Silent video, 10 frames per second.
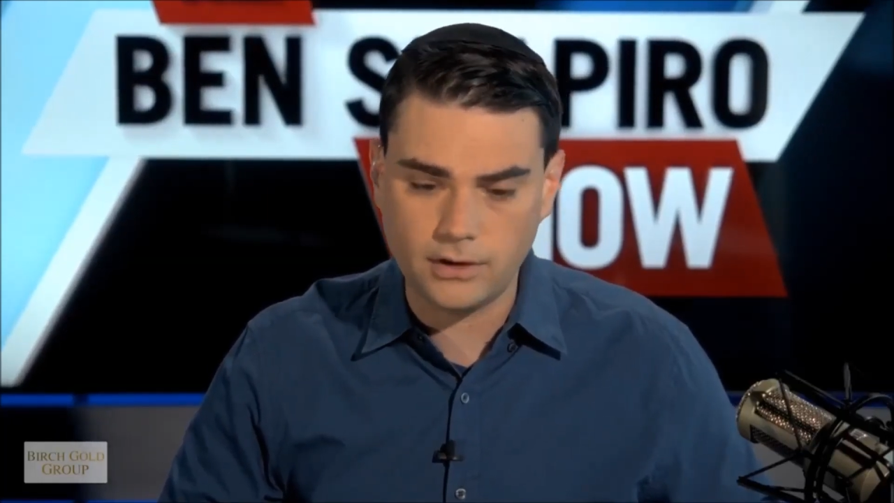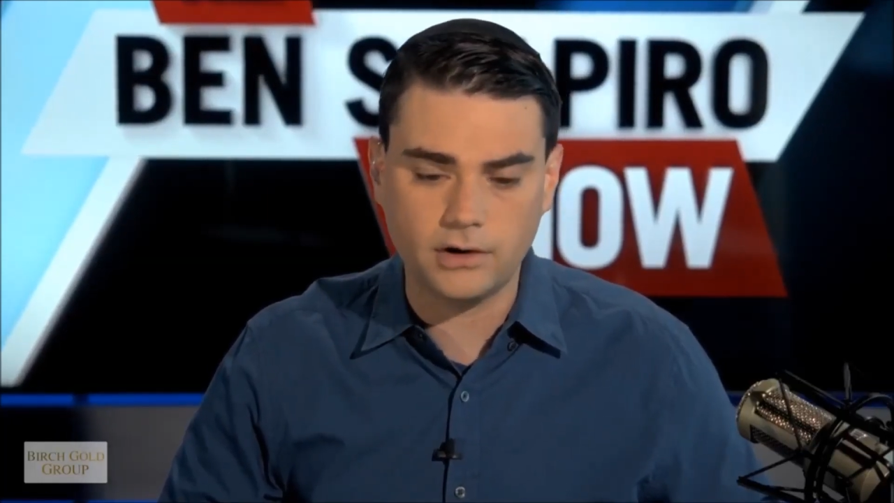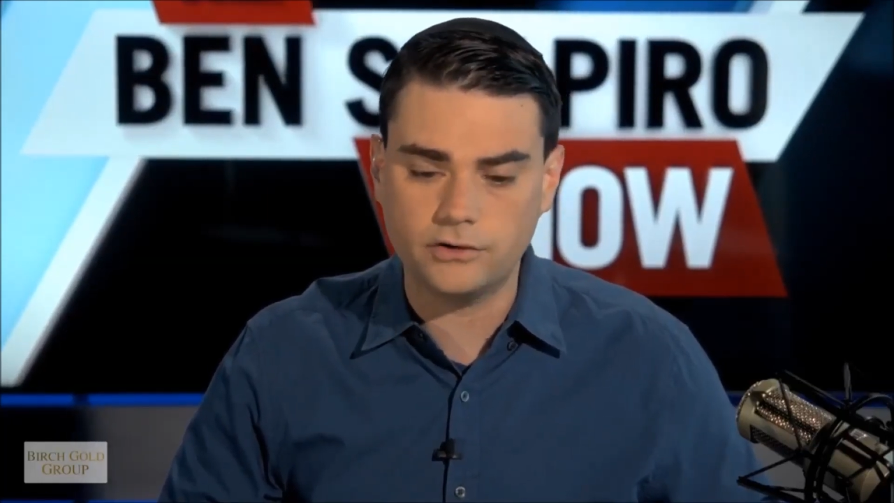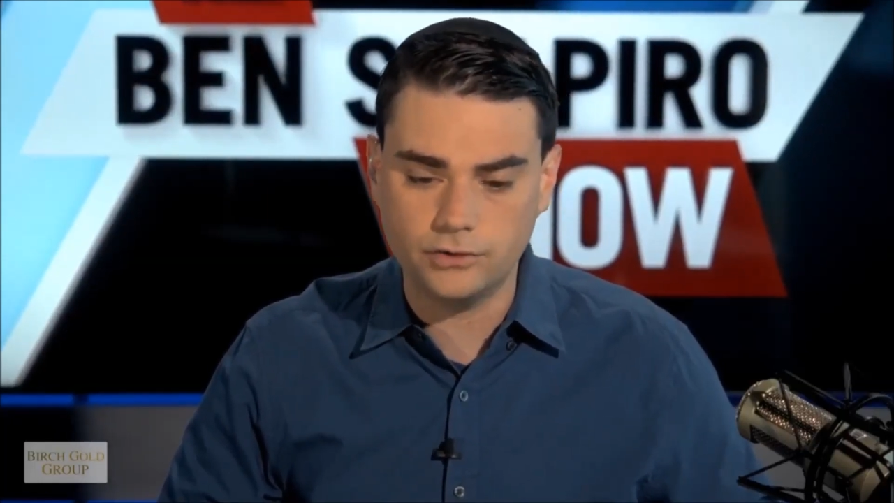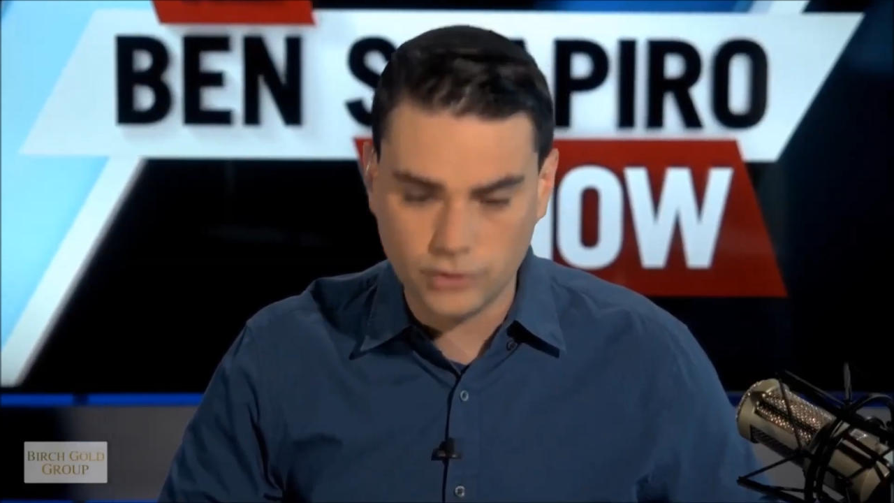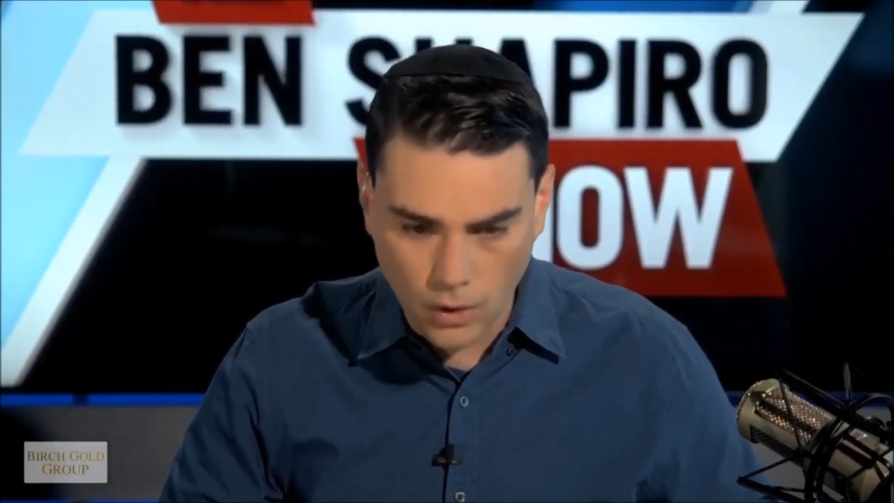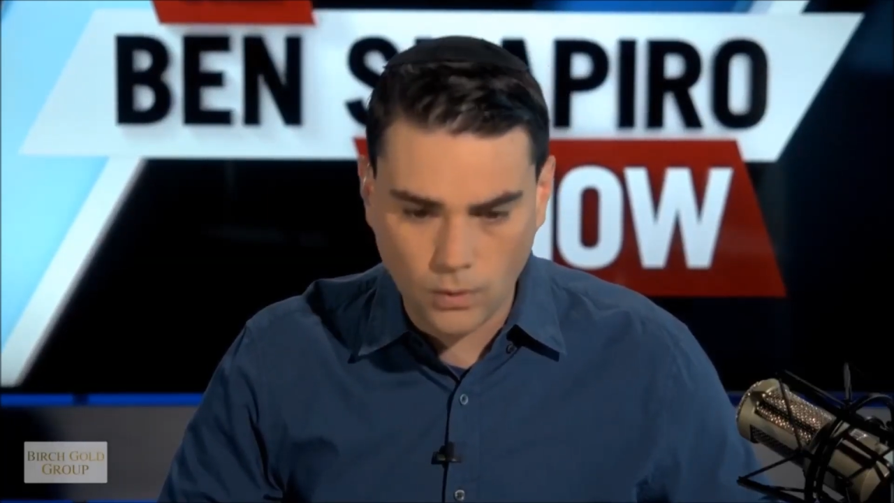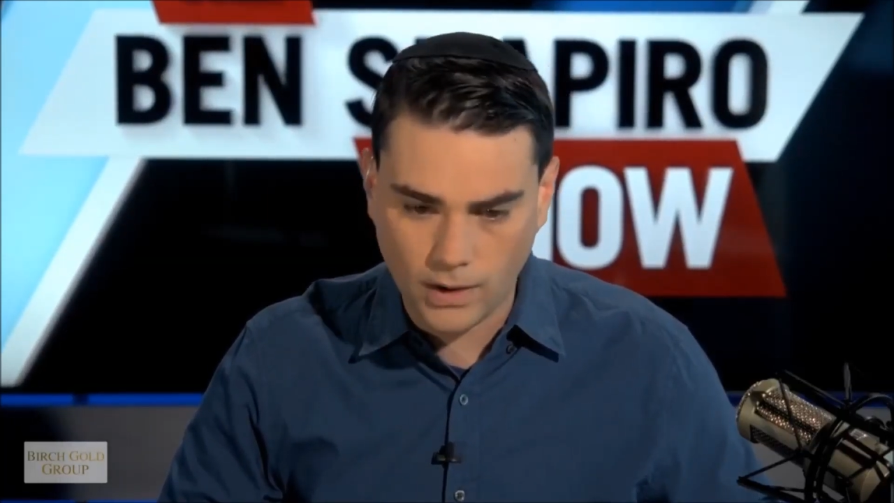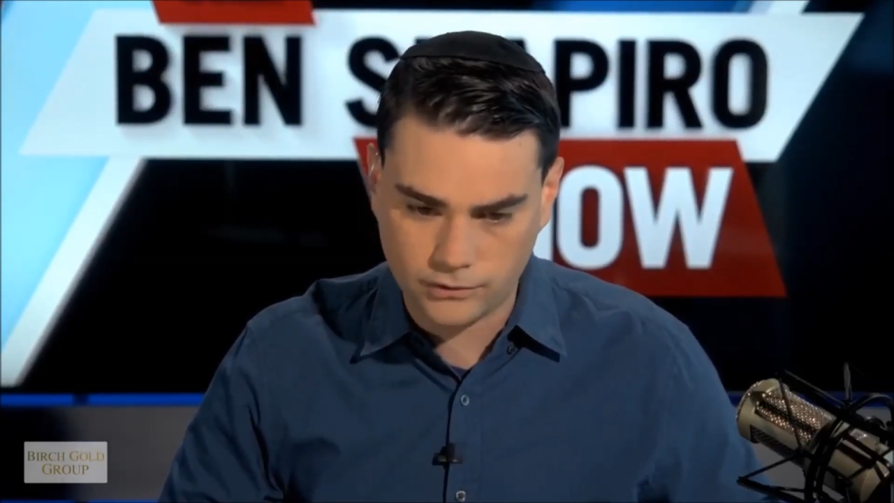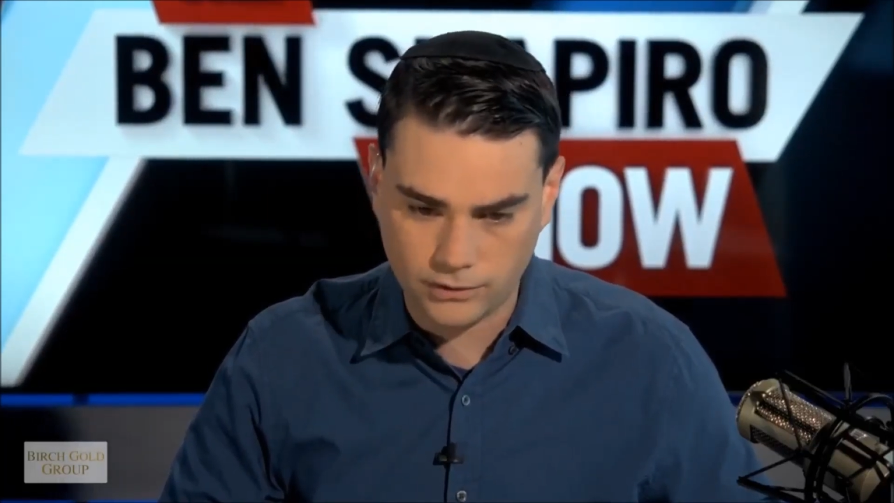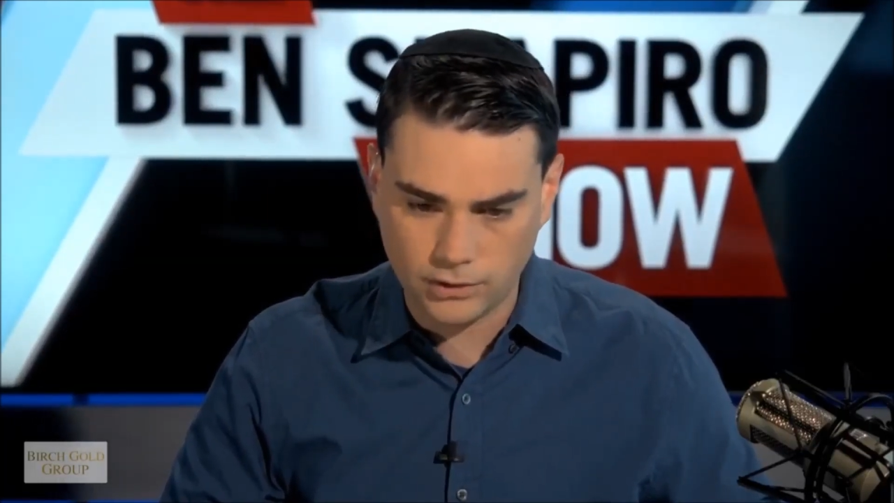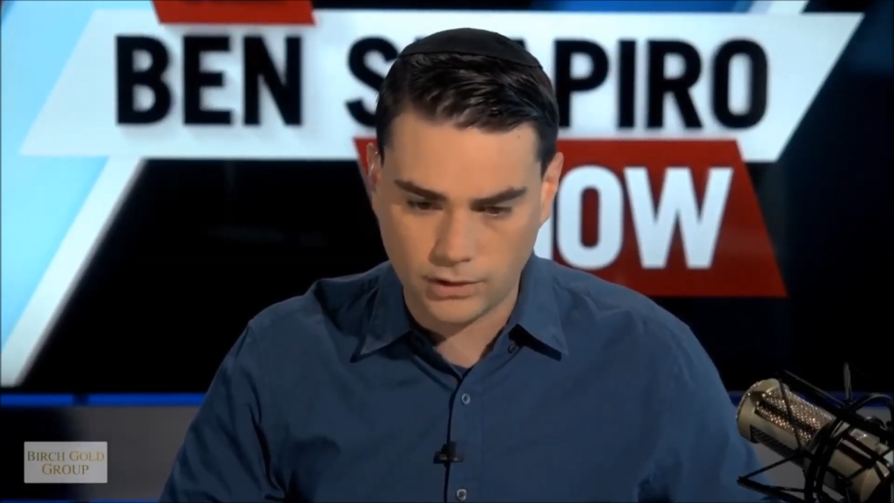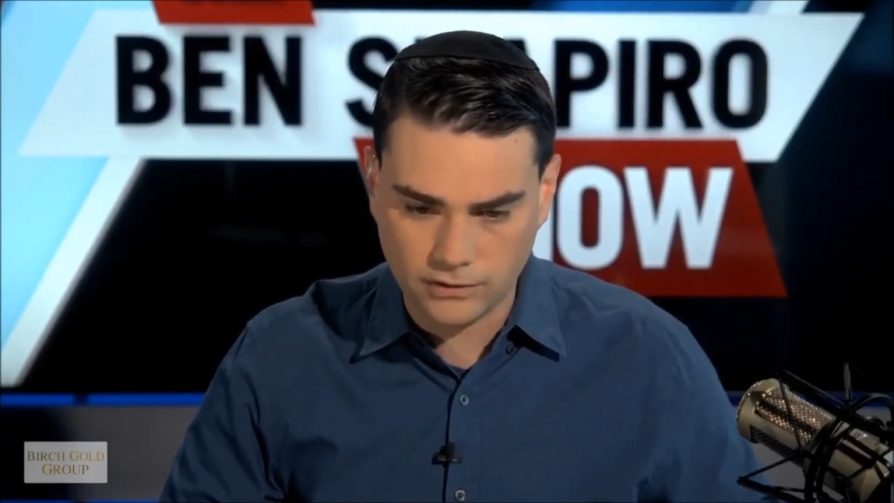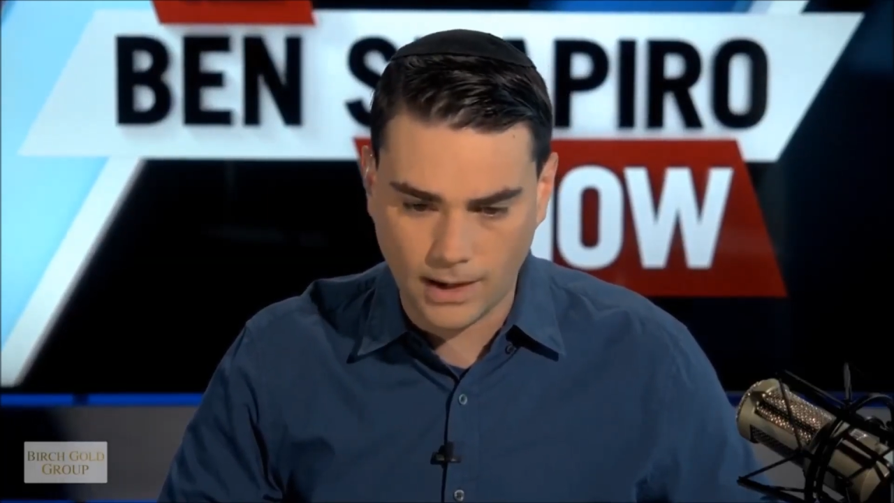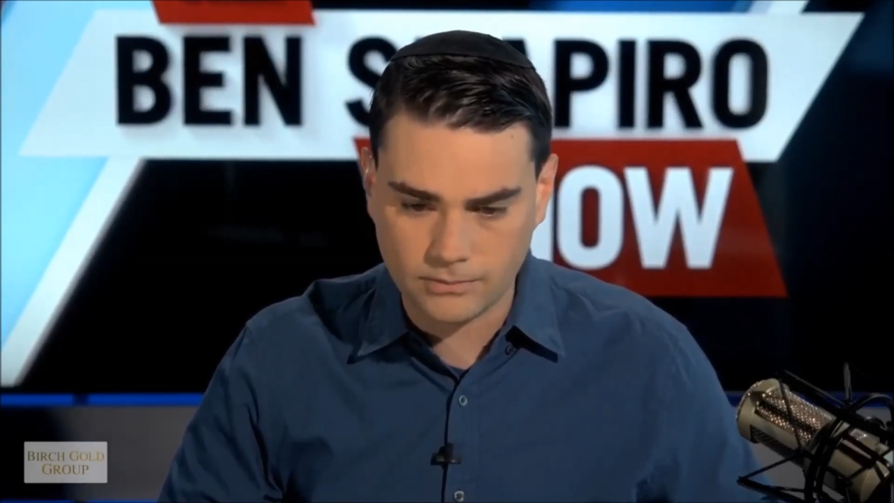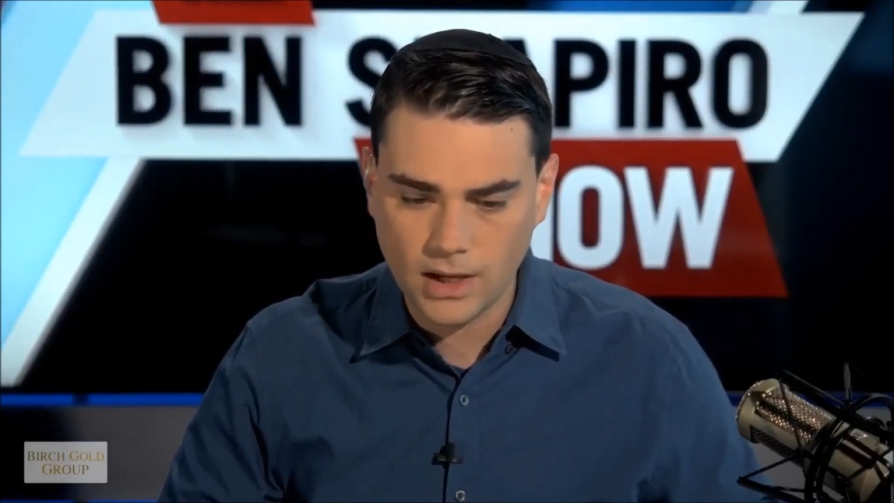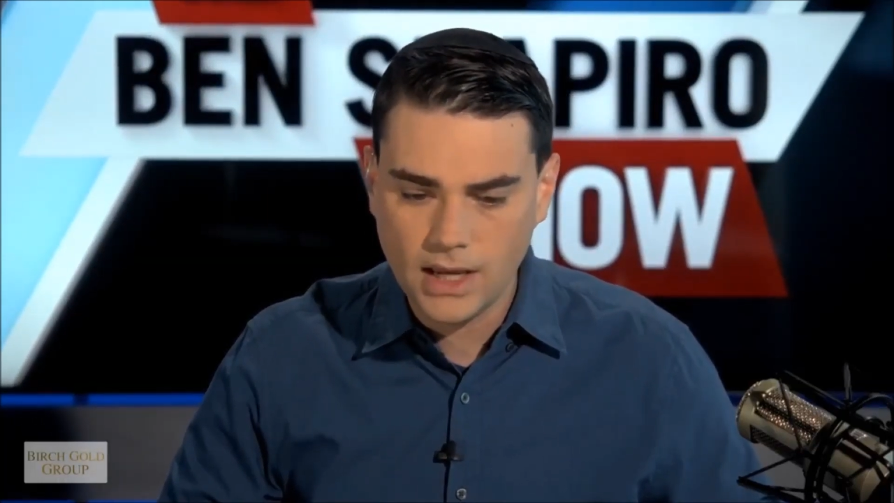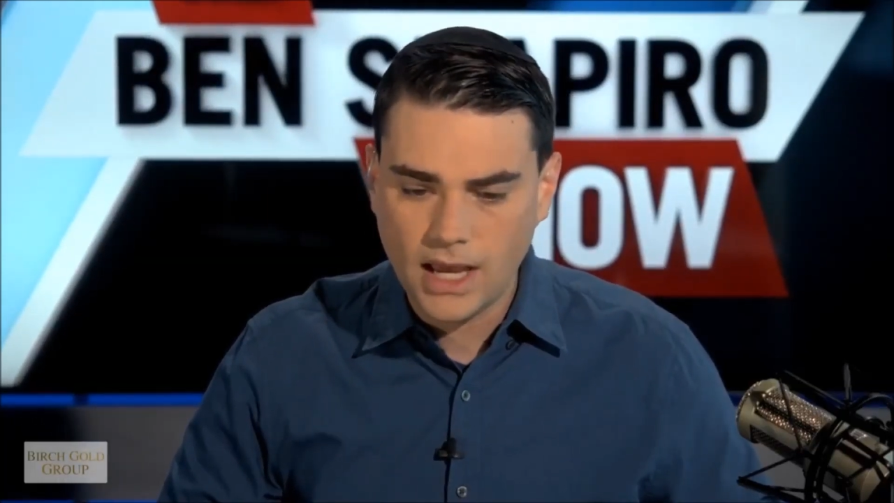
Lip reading: There is no question the New York Times